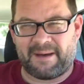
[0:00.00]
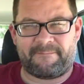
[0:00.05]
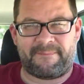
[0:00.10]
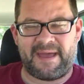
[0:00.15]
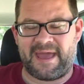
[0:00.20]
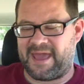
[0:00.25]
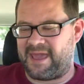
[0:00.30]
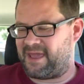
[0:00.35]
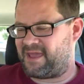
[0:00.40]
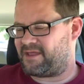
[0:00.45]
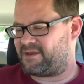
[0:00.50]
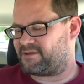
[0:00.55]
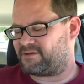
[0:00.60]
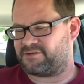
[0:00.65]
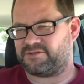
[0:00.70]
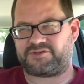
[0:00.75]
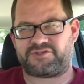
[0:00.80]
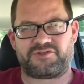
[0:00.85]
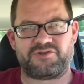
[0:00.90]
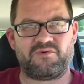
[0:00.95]
paid
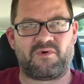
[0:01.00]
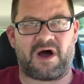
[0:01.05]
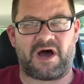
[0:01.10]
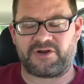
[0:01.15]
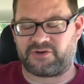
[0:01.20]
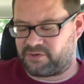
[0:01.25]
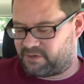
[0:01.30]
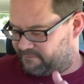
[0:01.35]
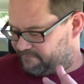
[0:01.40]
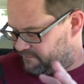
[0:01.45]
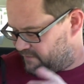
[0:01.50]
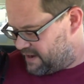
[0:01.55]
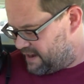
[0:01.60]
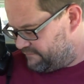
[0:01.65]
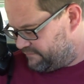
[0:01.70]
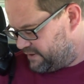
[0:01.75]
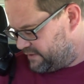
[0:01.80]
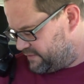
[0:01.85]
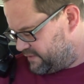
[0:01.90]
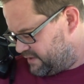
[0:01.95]
$200 for
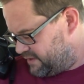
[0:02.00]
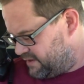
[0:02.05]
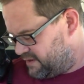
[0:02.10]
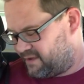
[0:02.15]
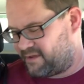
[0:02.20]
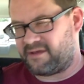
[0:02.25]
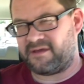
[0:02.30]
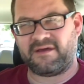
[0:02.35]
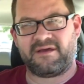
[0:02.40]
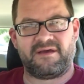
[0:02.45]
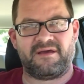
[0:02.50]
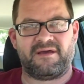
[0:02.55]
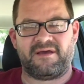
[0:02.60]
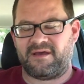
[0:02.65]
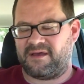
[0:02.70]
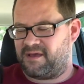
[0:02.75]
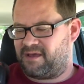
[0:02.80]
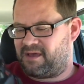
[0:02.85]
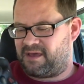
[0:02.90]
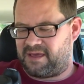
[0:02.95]
everything,
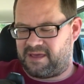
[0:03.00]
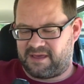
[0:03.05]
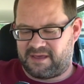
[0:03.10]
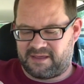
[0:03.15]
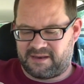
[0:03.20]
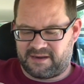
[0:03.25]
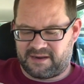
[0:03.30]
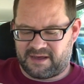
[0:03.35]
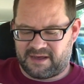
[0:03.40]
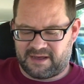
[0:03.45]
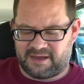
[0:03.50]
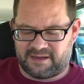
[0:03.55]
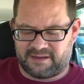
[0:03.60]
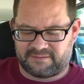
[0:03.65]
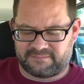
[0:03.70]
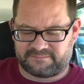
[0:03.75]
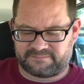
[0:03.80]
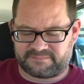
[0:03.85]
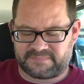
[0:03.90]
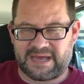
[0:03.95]
and
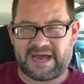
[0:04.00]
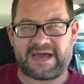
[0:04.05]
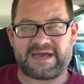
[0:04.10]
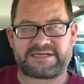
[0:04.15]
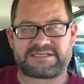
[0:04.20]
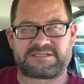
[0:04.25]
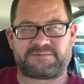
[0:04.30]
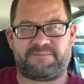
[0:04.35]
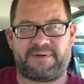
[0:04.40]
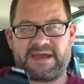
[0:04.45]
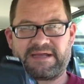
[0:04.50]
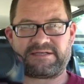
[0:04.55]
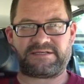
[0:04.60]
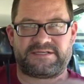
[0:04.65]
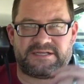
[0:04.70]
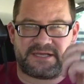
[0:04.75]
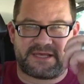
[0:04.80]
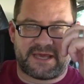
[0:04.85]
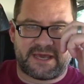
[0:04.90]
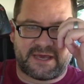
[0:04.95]
I
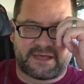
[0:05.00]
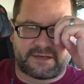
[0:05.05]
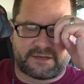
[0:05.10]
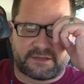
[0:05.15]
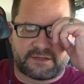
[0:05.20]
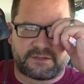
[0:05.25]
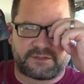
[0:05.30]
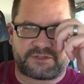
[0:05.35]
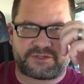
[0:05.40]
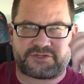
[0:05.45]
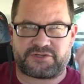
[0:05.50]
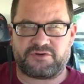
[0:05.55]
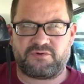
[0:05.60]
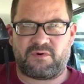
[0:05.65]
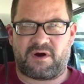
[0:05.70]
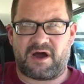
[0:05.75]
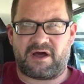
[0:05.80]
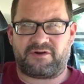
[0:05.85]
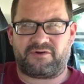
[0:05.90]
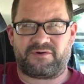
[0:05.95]
expect to get
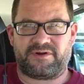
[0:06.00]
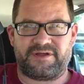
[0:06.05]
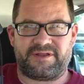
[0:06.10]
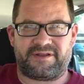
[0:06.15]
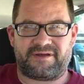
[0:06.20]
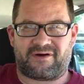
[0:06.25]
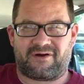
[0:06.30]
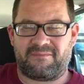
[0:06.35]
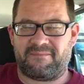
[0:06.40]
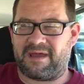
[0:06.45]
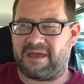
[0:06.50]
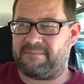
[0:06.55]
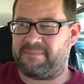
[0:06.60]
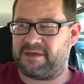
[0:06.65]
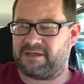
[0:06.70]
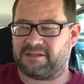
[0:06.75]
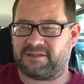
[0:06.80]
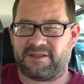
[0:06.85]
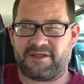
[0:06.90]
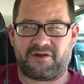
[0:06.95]
$200 or maybe
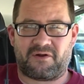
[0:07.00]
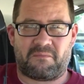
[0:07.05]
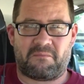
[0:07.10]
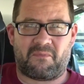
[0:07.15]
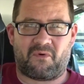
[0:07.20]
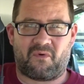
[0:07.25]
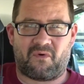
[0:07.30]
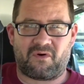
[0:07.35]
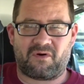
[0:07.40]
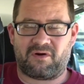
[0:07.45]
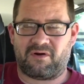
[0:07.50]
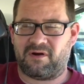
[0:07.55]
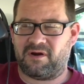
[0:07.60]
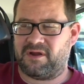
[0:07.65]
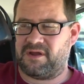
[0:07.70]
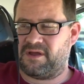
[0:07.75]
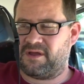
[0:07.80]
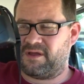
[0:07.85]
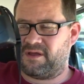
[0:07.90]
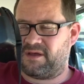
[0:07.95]
a little more
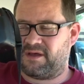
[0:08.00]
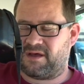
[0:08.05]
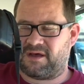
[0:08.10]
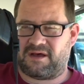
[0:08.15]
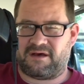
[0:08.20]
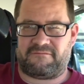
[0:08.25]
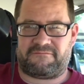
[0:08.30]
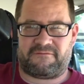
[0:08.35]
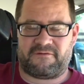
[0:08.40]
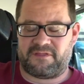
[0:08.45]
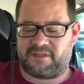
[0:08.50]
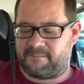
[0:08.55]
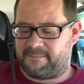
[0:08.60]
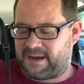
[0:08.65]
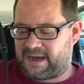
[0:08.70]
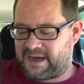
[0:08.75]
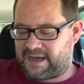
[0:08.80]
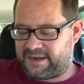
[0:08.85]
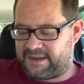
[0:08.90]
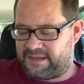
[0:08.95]
for the
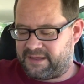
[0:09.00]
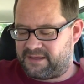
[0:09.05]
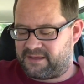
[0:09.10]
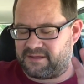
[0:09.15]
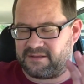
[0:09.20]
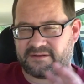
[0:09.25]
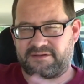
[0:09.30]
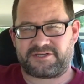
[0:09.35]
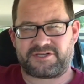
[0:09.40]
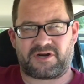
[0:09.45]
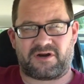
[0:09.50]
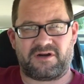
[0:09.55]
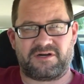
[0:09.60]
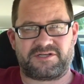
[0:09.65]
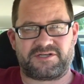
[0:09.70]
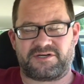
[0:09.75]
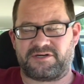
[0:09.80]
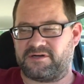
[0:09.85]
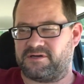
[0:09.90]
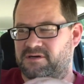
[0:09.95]
body,
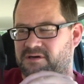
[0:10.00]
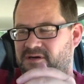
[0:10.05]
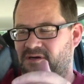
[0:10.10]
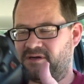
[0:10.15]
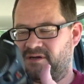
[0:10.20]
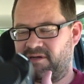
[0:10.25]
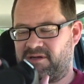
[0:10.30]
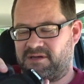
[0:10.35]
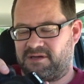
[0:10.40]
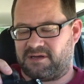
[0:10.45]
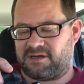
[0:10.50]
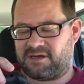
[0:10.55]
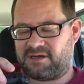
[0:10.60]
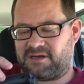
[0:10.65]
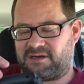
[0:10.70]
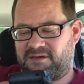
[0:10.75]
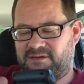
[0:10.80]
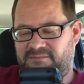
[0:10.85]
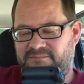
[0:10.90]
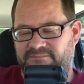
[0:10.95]
charger,
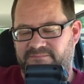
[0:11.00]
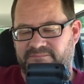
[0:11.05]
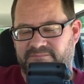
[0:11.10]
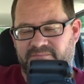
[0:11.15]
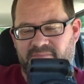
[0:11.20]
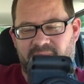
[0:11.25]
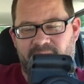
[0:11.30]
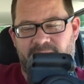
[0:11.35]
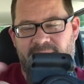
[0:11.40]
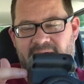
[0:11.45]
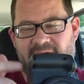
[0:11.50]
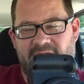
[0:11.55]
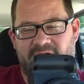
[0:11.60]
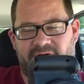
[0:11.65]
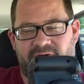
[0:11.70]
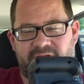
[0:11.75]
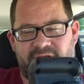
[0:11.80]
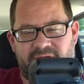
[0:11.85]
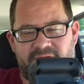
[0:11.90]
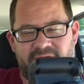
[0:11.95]

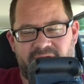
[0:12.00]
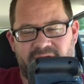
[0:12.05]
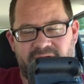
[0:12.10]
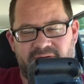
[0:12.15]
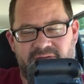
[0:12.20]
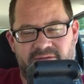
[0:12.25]
battery,